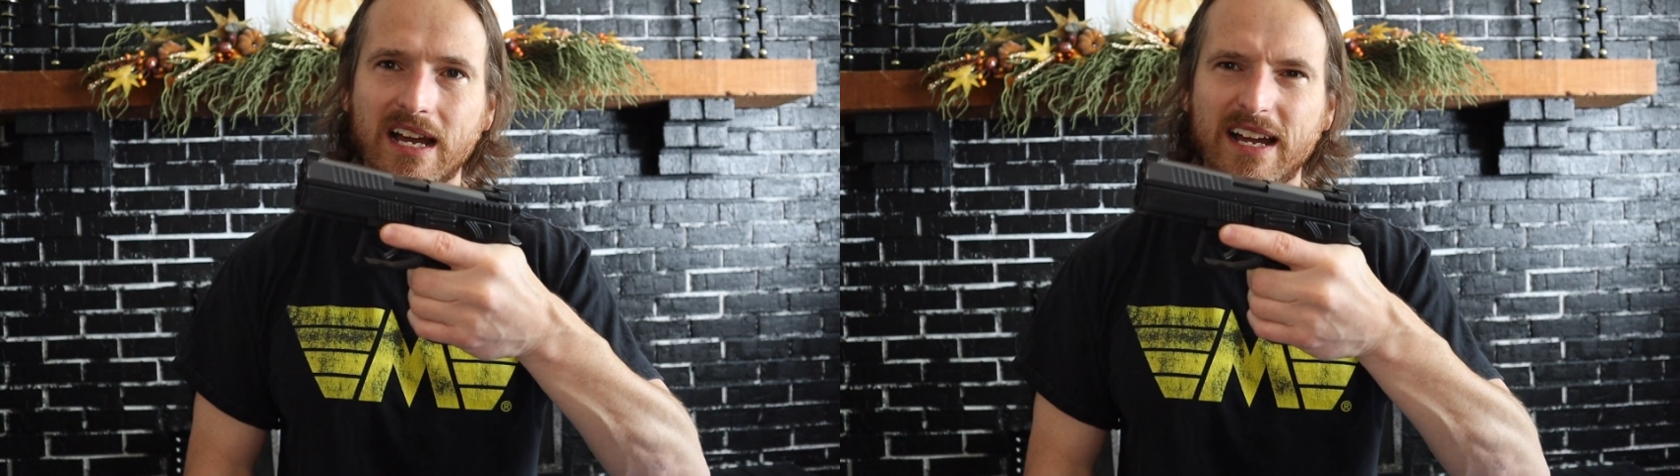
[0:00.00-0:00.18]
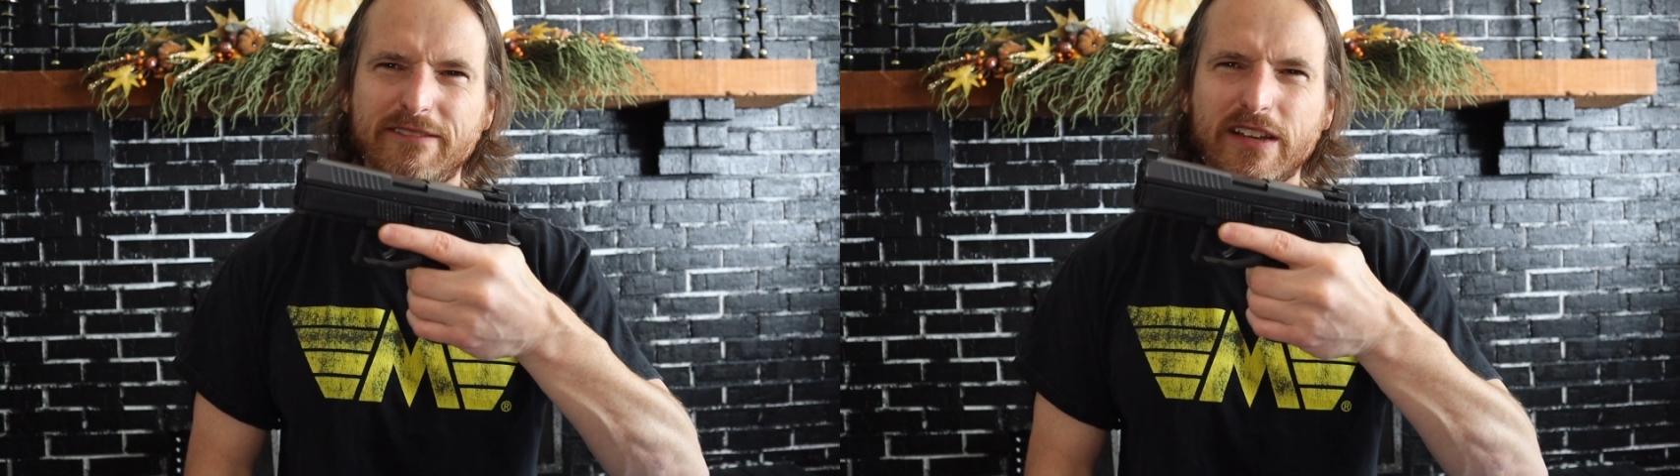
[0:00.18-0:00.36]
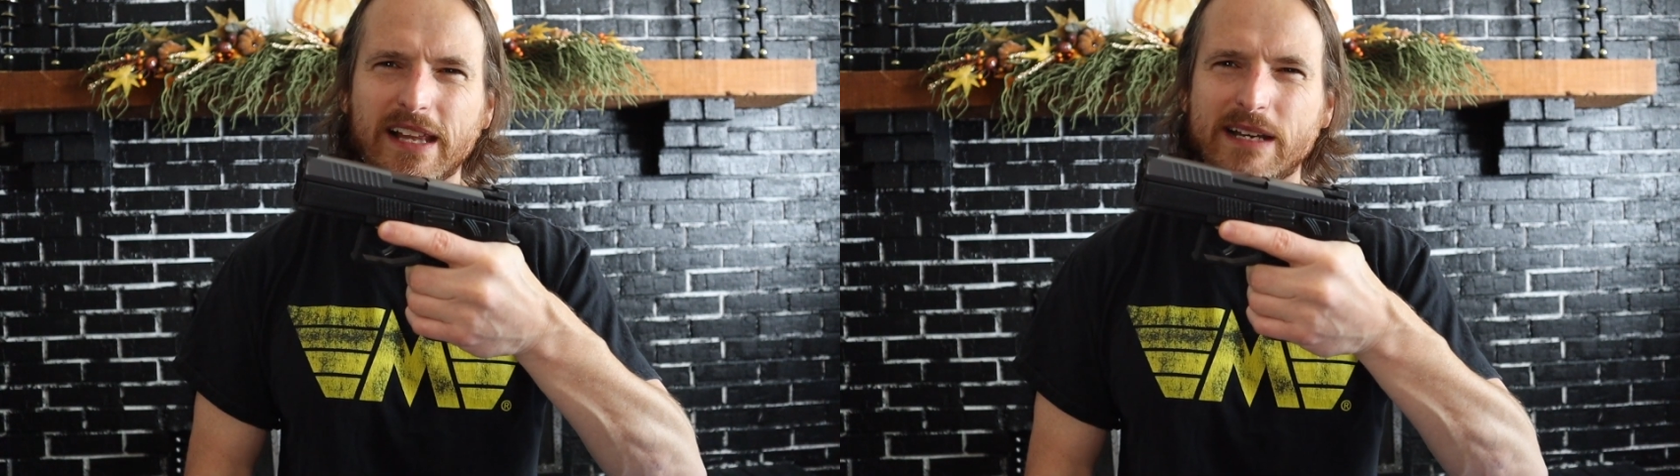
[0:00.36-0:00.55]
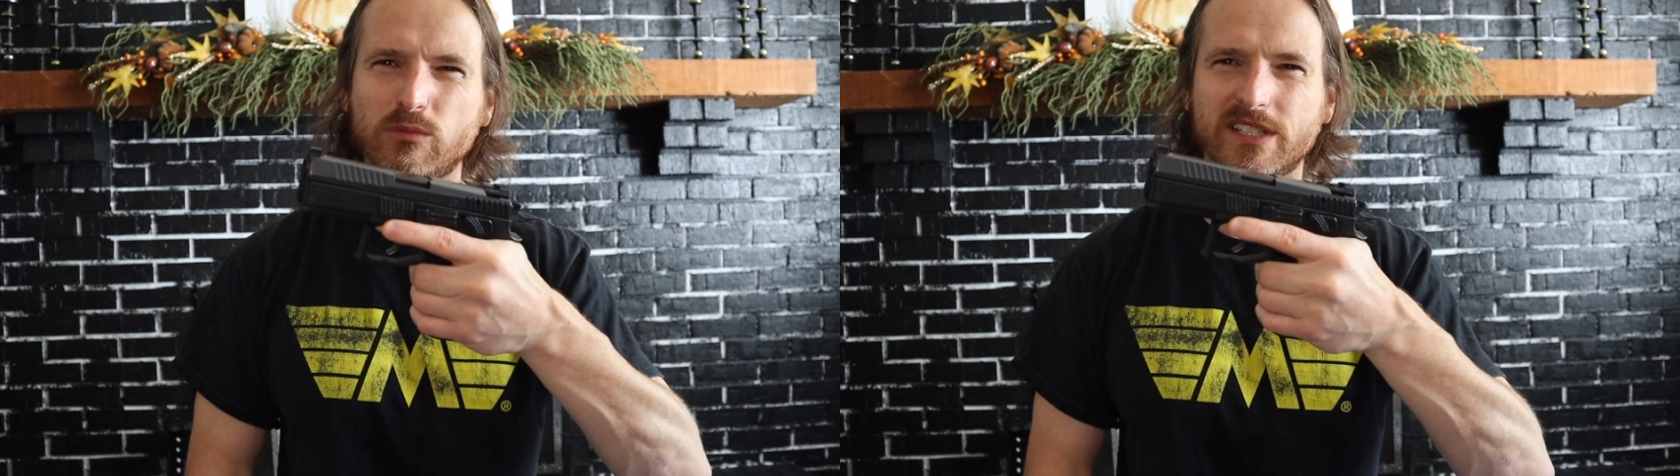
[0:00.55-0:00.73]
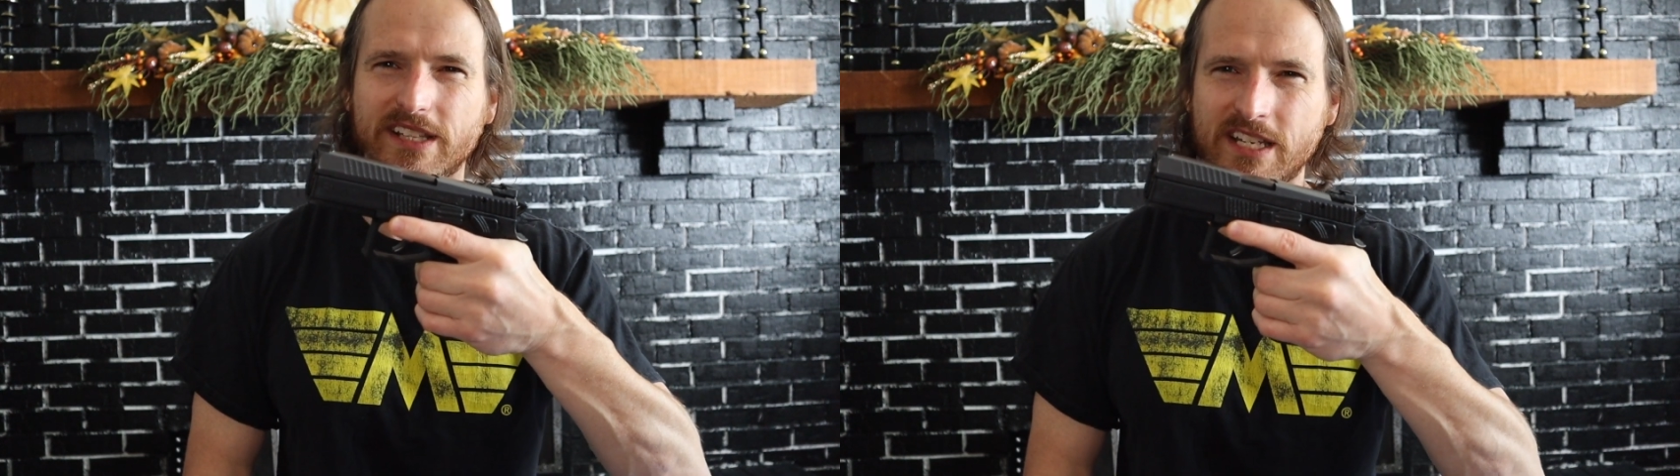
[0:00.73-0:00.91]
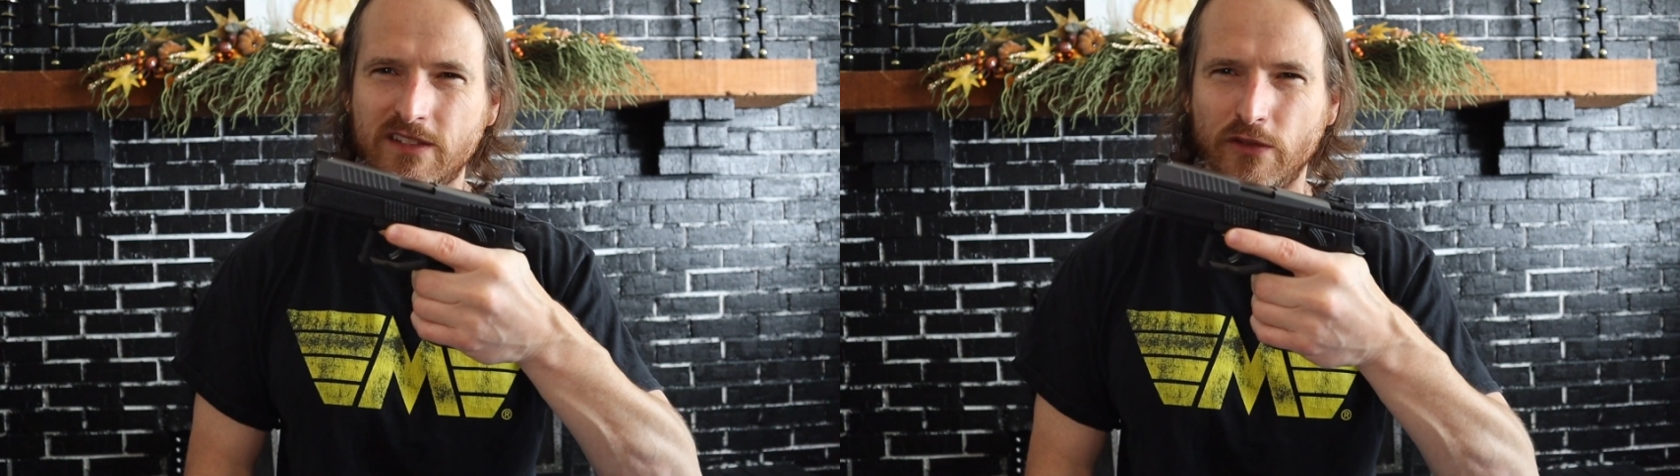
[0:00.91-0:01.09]
I feel like it was
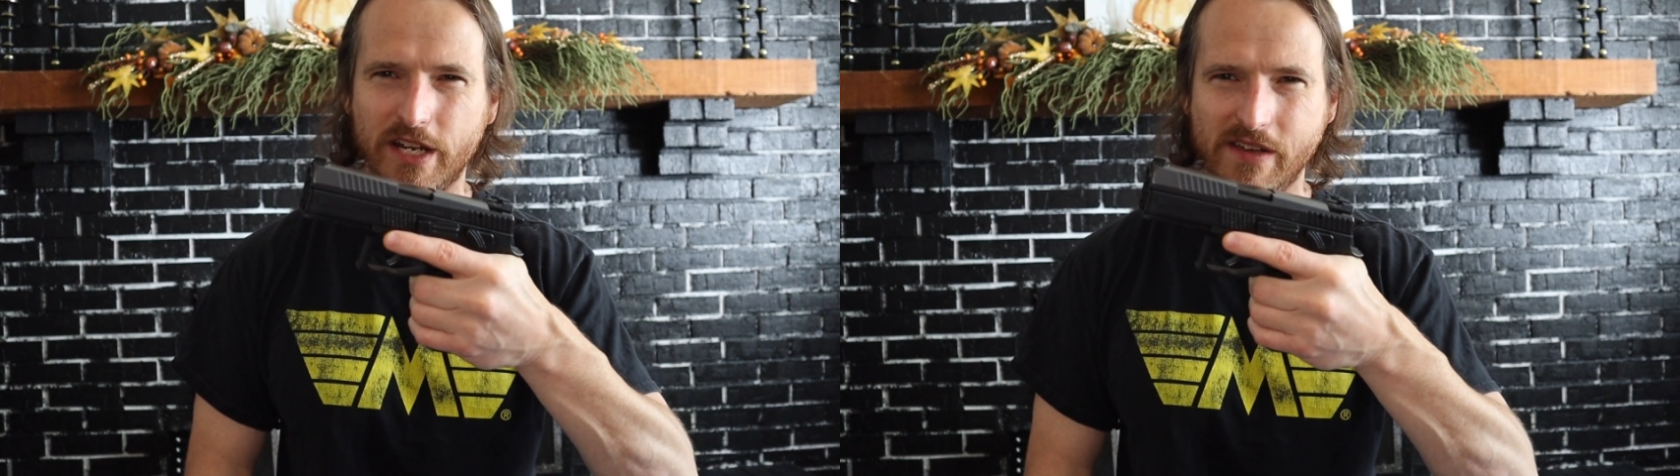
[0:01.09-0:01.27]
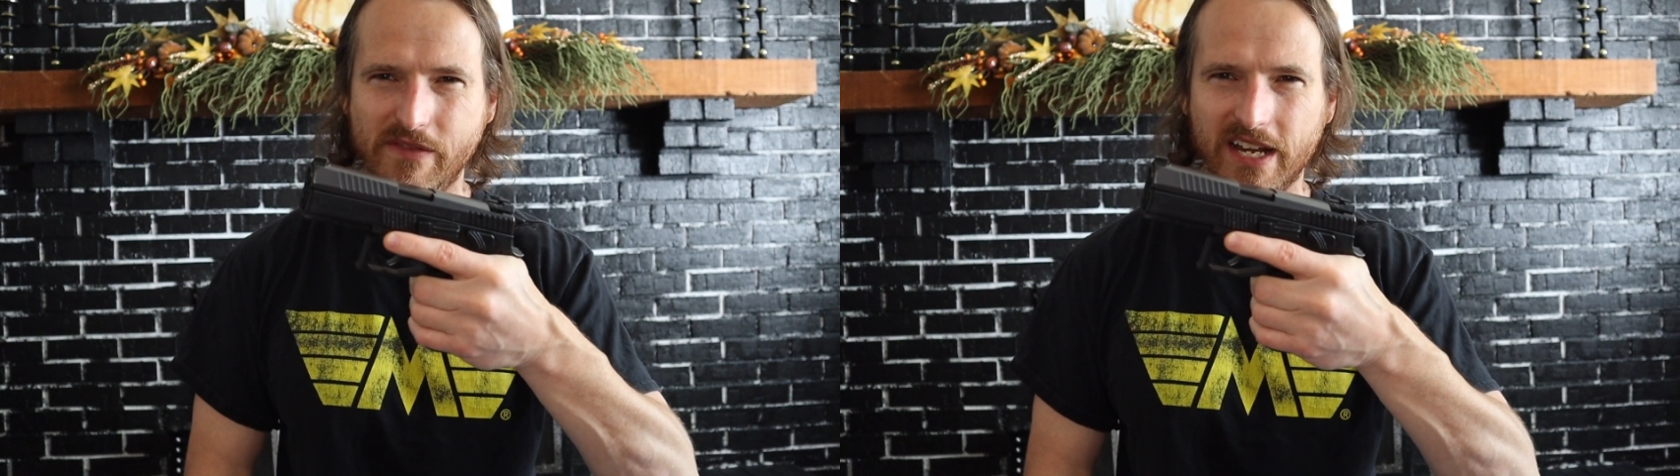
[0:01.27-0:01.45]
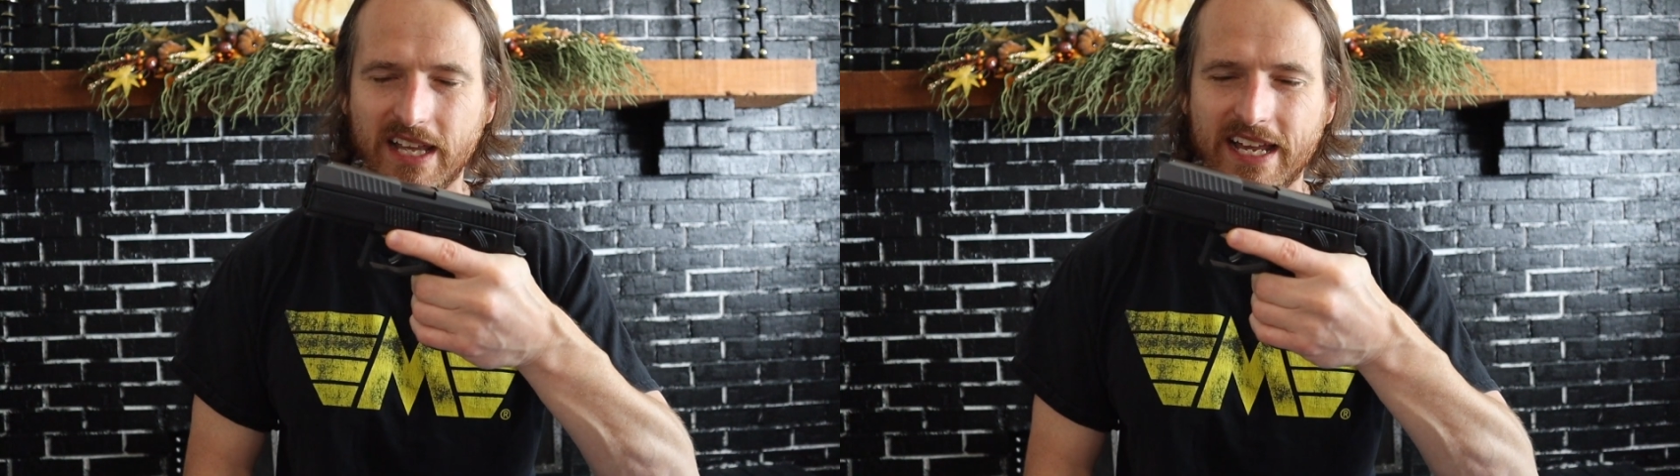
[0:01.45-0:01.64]
less forgiving.